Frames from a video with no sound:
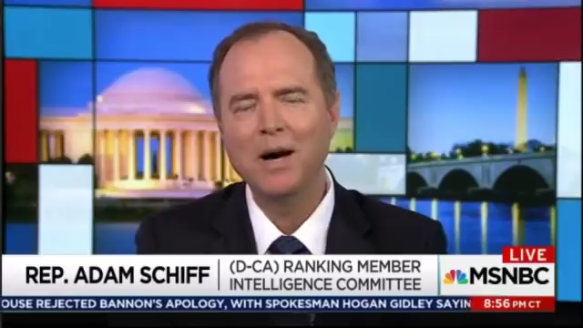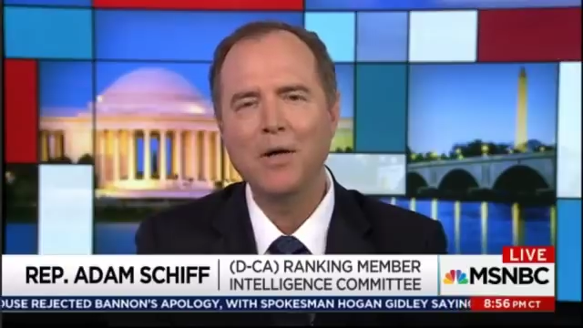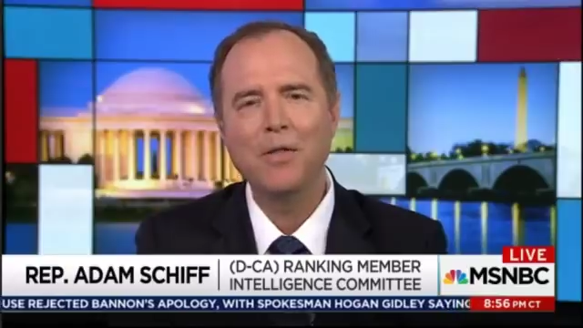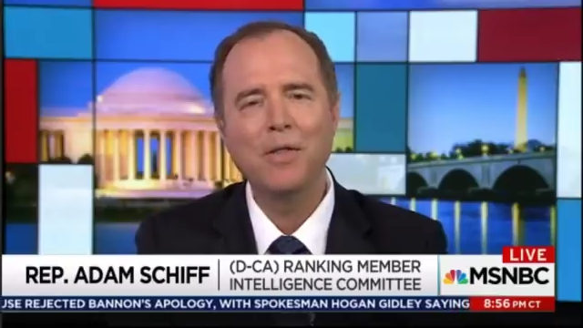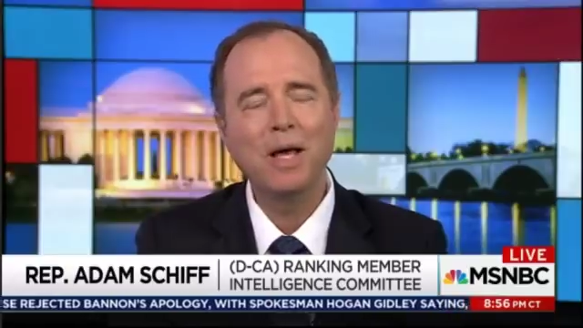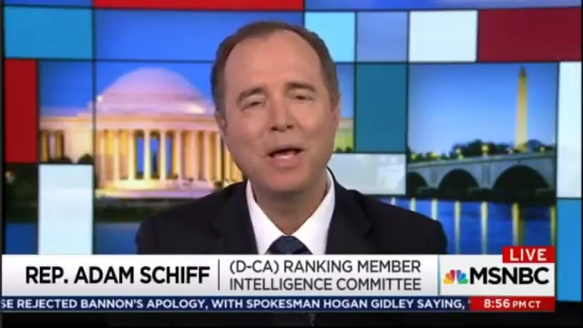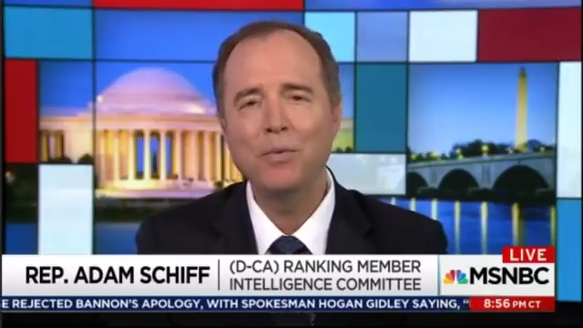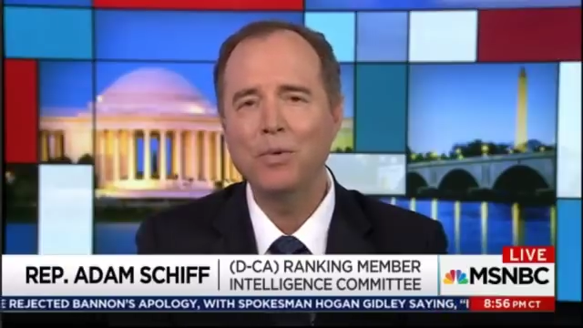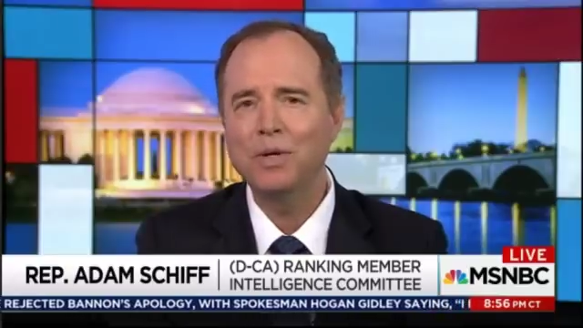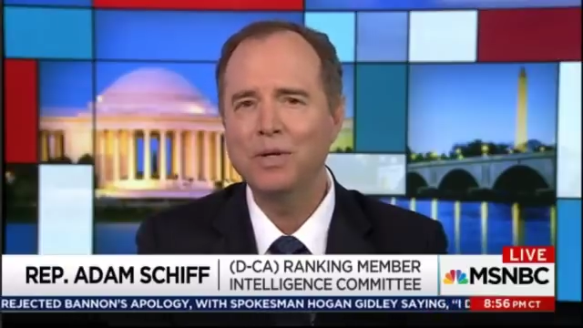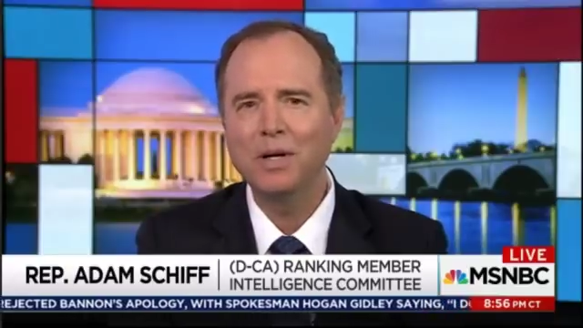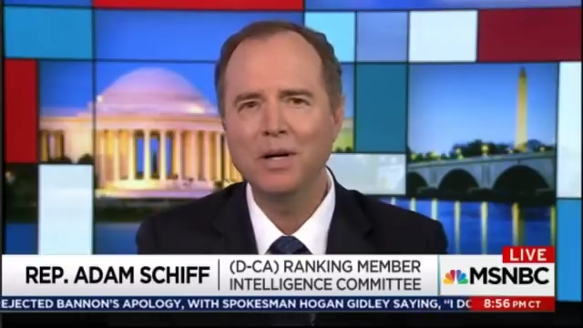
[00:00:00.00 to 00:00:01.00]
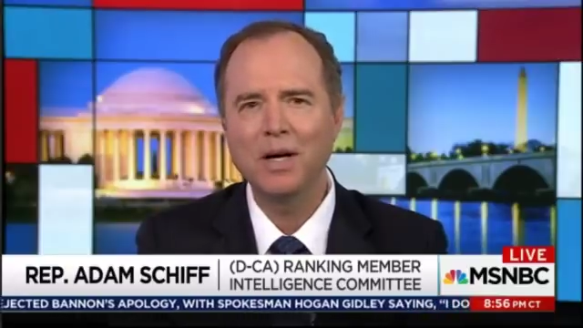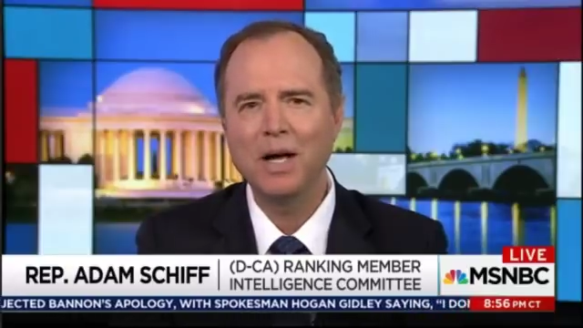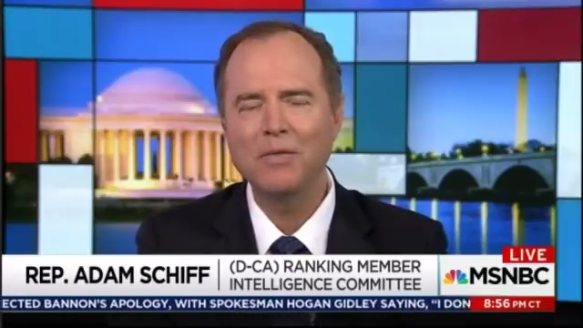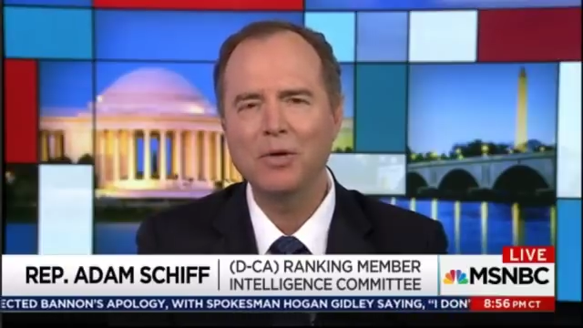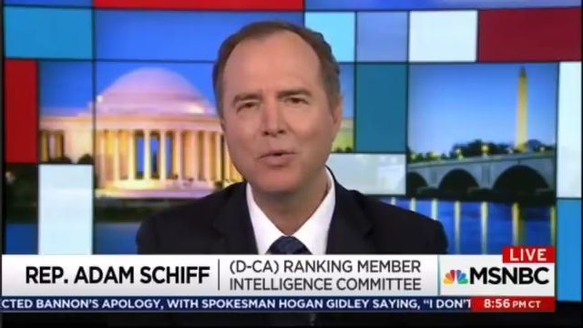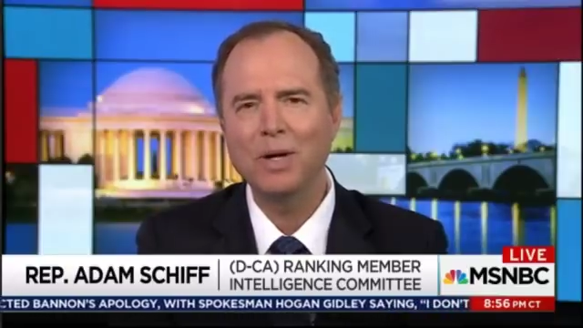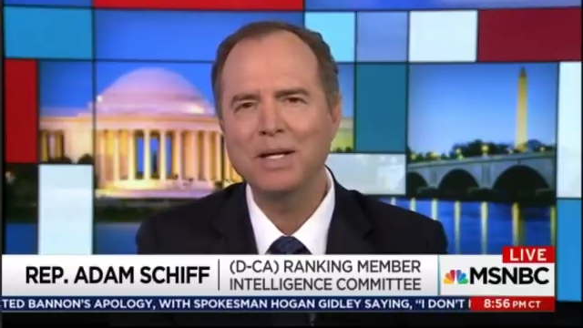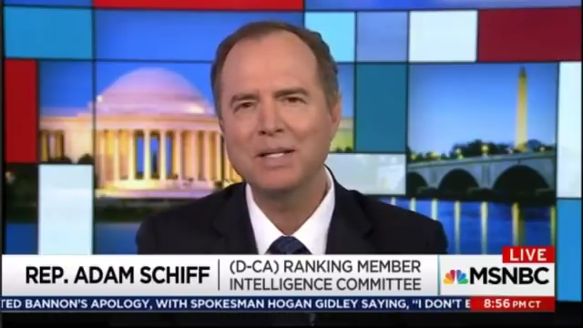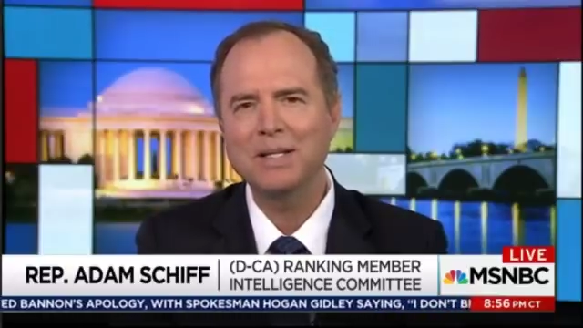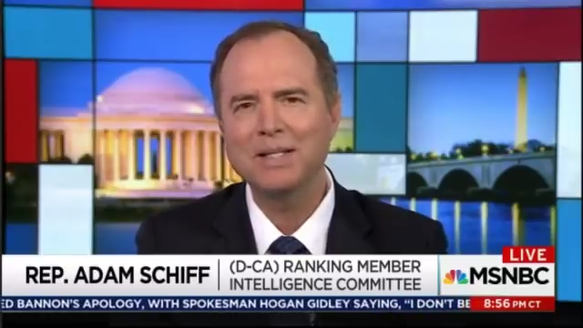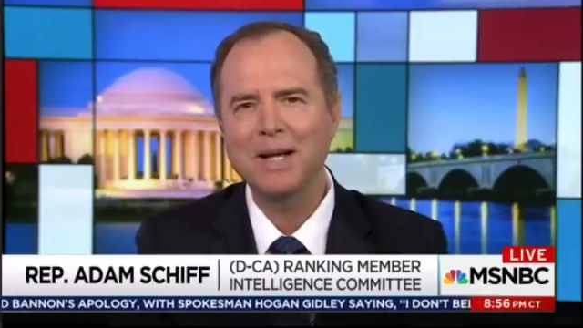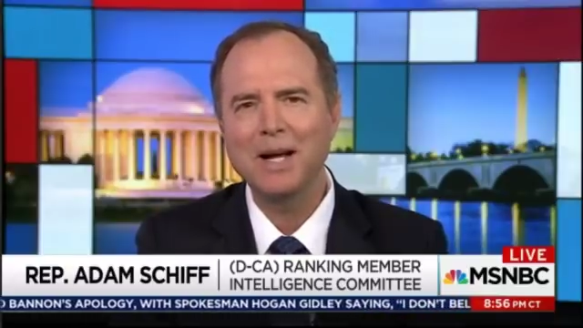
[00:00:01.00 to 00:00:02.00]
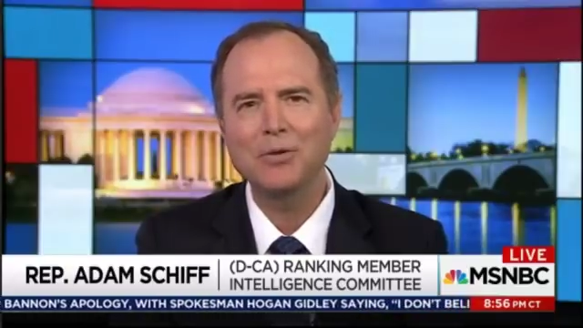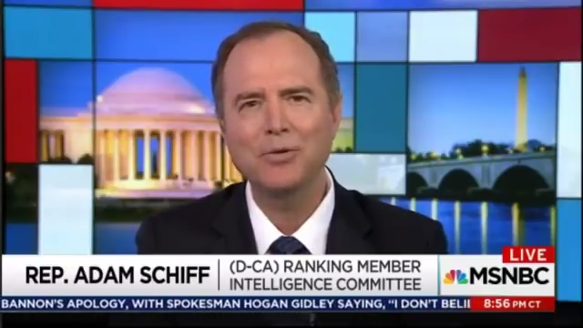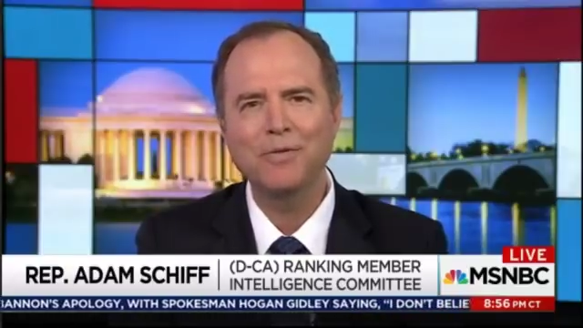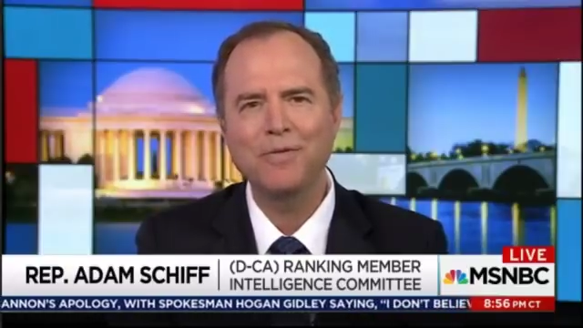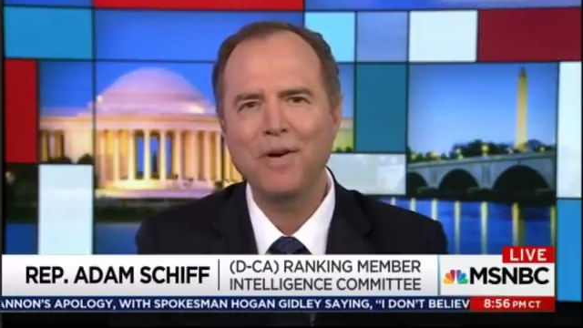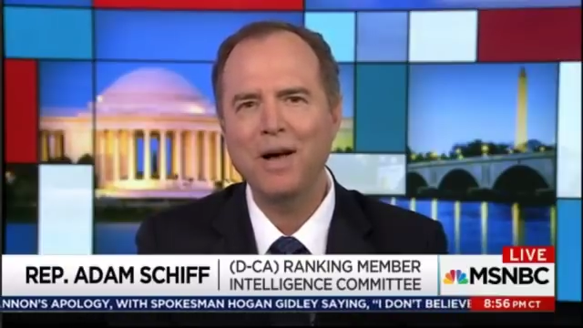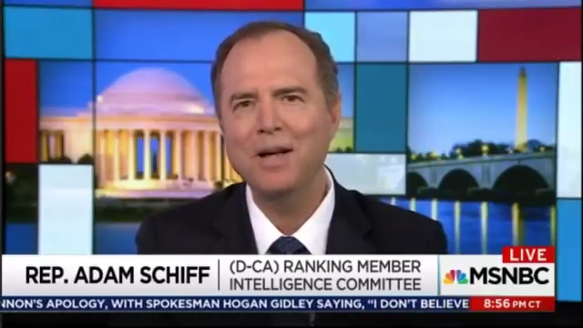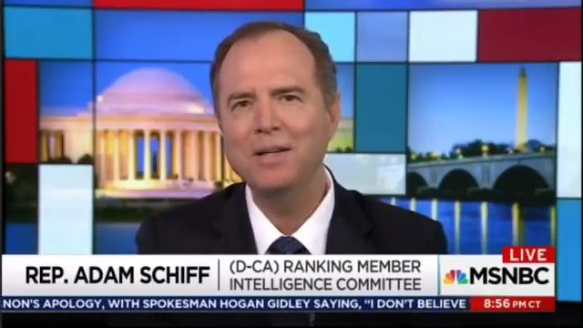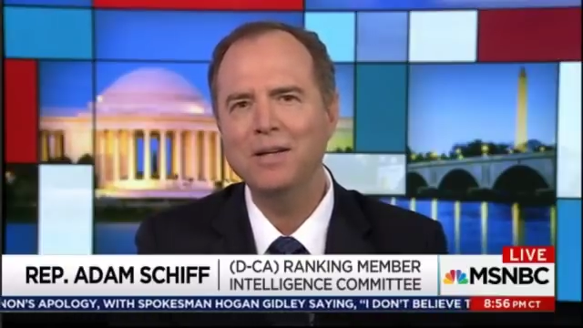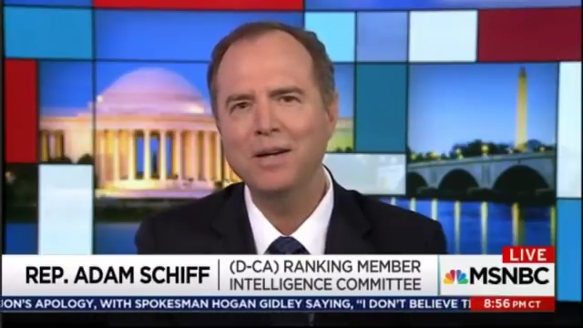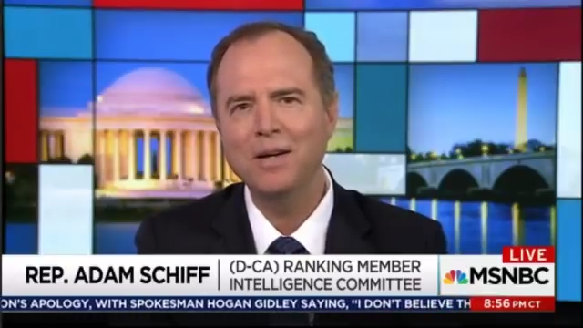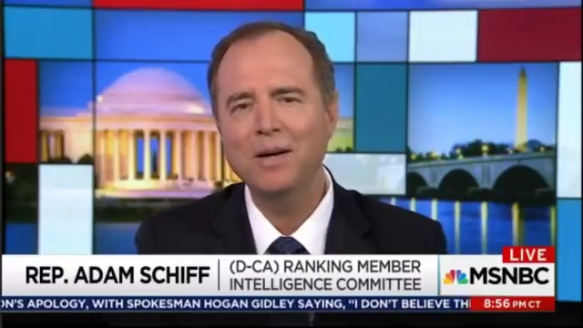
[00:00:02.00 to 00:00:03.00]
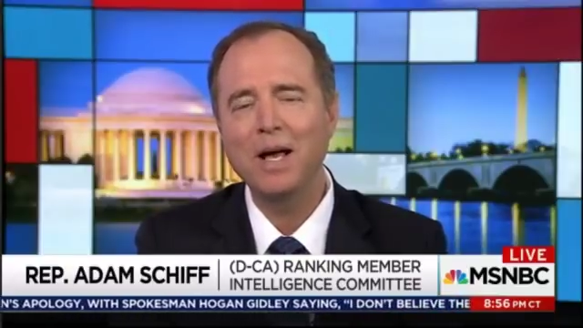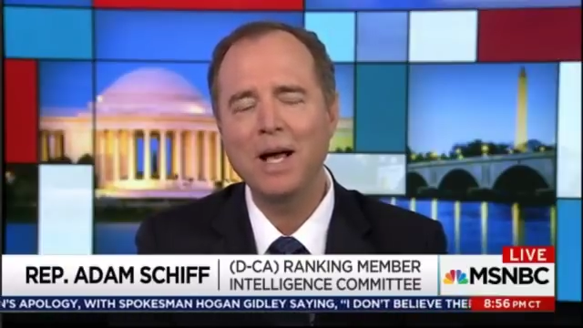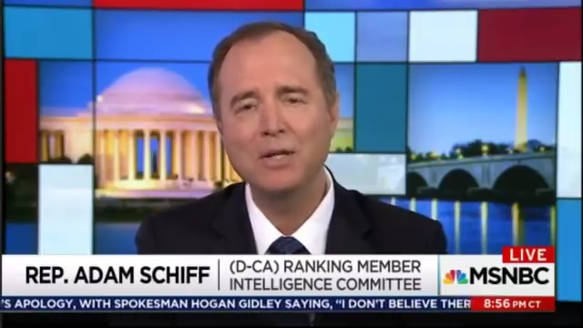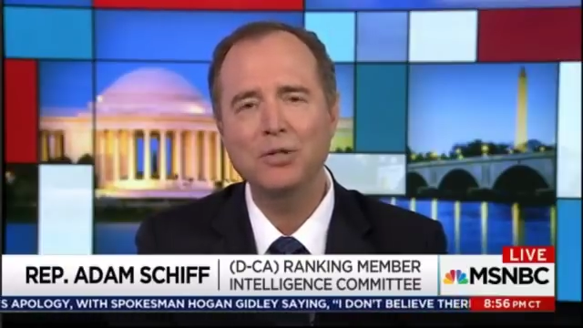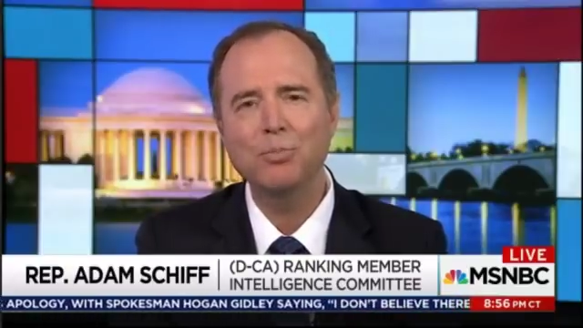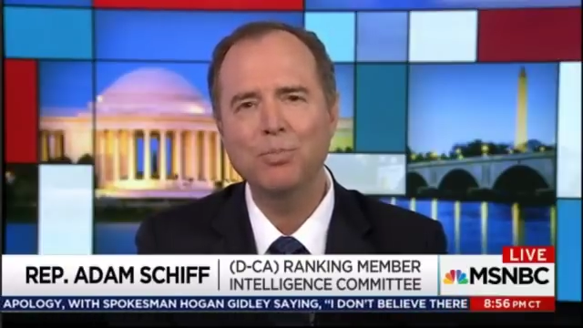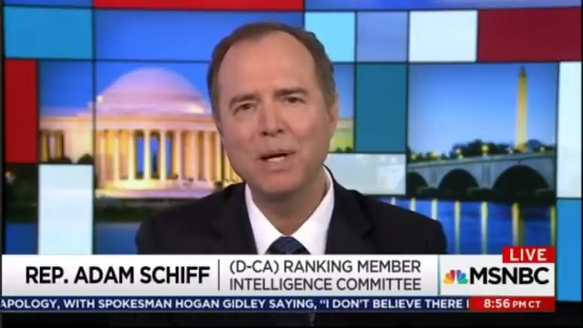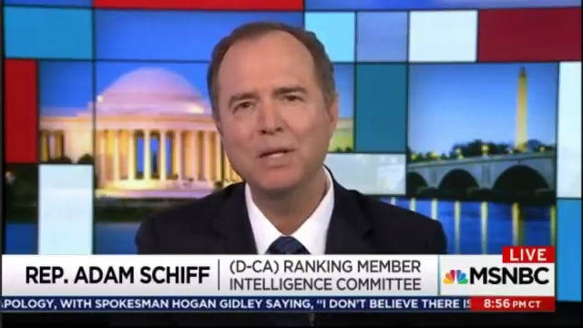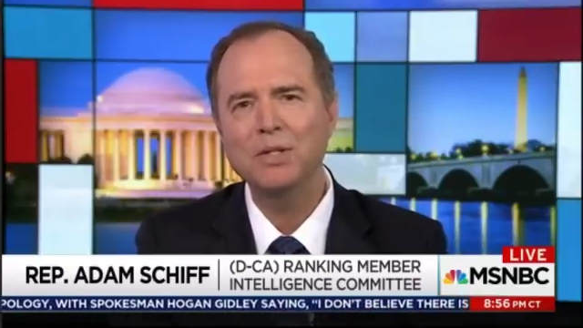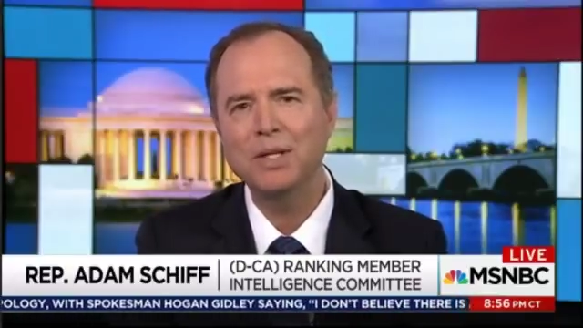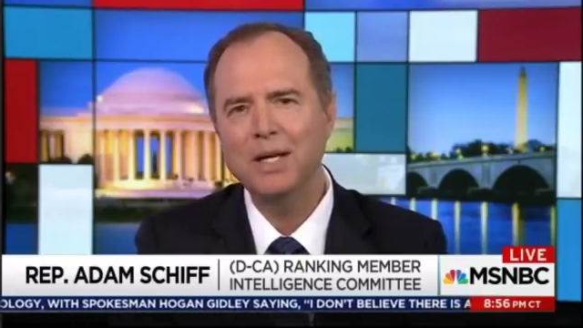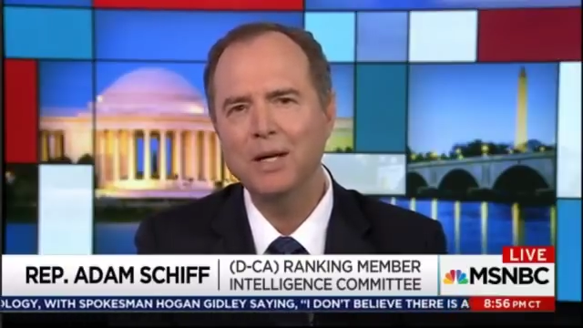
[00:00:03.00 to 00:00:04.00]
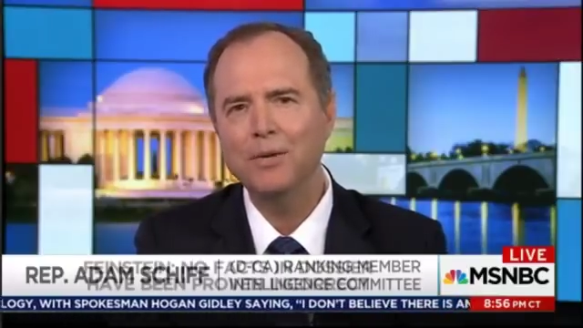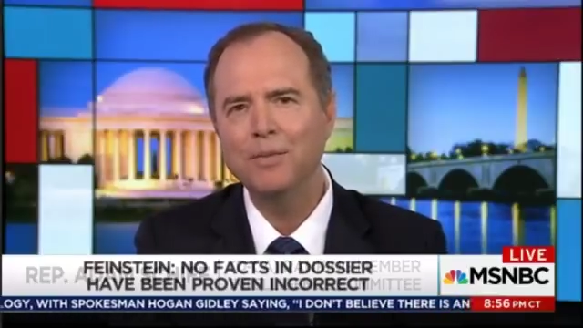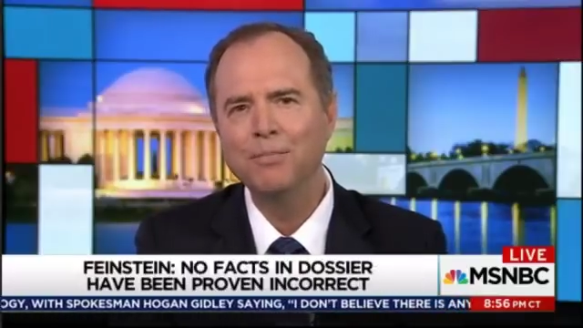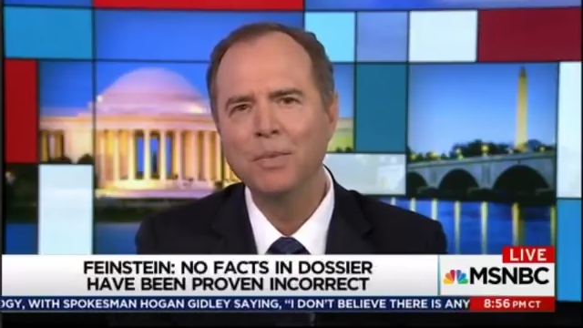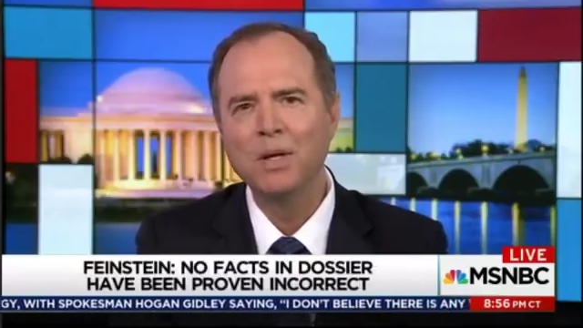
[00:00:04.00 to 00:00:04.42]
they would have the greatest desire to find and to kill.